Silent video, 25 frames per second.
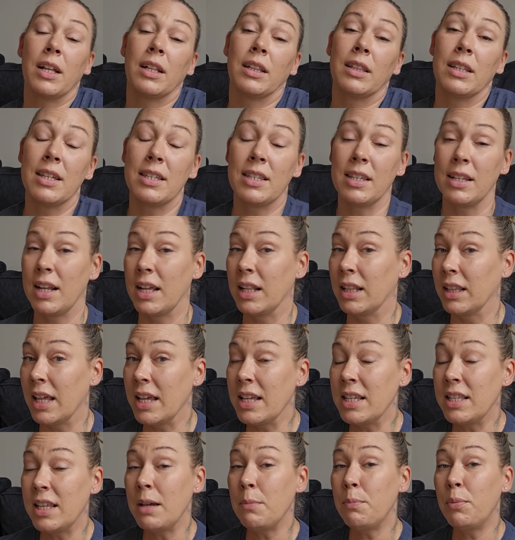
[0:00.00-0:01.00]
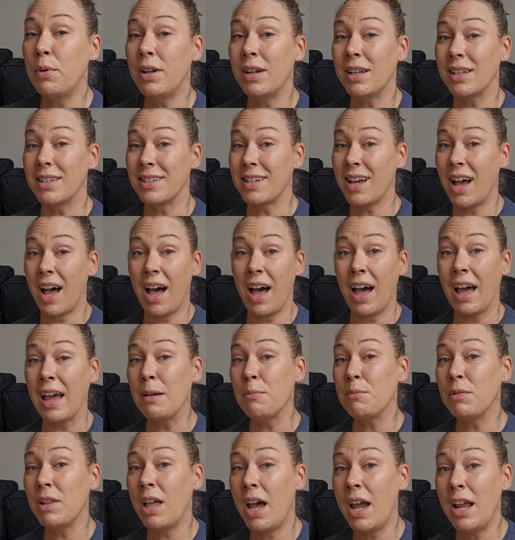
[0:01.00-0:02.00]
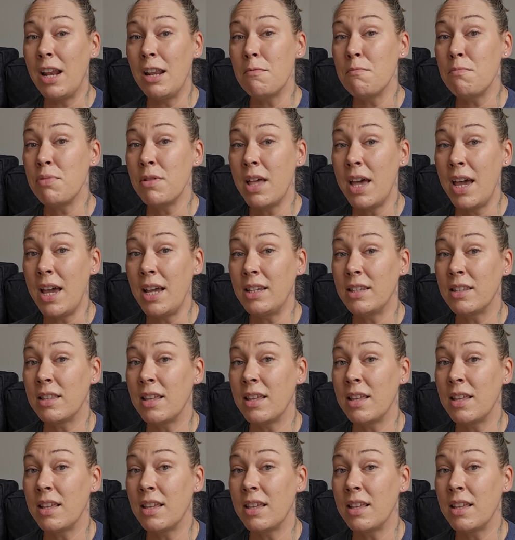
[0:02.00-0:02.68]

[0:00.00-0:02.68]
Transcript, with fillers: Listen, unless they put a timeline in place,